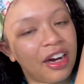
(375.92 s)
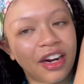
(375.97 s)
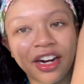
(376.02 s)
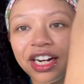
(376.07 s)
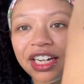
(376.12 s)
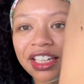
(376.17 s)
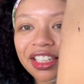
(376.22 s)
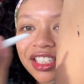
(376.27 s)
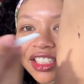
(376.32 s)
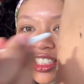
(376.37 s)
All
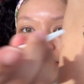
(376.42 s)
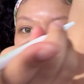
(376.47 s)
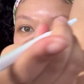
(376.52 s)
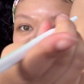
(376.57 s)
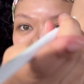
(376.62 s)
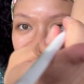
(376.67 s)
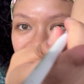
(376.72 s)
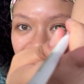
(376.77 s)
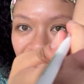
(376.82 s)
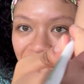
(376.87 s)
right,
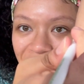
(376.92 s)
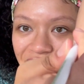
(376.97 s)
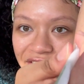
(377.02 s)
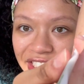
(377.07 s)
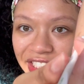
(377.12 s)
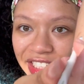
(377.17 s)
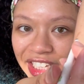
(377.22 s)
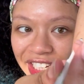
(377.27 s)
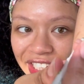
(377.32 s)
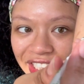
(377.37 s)
let's try this
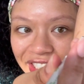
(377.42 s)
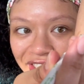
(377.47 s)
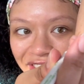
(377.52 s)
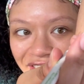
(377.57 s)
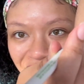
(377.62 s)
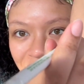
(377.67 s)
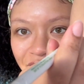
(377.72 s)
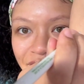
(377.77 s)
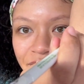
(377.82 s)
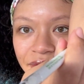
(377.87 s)

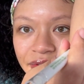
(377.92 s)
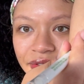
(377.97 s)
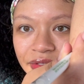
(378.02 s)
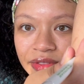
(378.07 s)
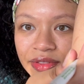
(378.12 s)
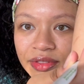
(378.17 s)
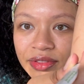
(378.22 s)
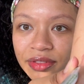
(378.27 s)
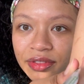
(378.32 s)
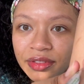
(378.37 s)
again.
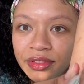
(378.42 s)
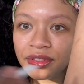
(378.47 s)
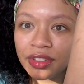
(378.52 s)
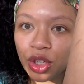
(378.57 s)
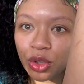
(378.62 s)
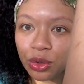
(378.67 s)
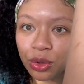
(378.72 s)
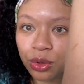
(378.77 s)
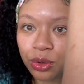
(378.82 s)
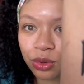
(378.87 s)

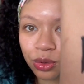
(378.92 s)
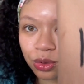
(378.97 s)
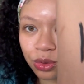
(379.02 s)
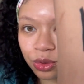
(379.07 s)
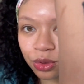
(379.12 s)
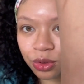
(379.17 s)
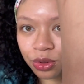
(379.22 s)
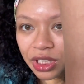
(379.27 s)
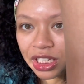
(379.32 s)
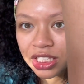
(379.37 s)

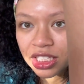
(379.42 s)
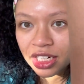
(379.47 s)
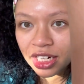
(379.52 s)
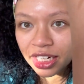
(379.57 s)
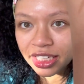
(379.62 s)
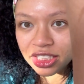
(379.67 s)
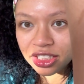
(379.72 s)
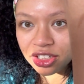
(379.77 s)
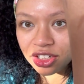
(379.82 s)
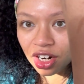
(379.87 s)
Ooh, that's a
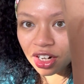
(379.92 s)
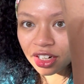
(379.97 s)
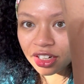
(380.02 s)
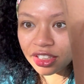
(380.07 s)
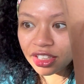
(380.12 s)
nice dark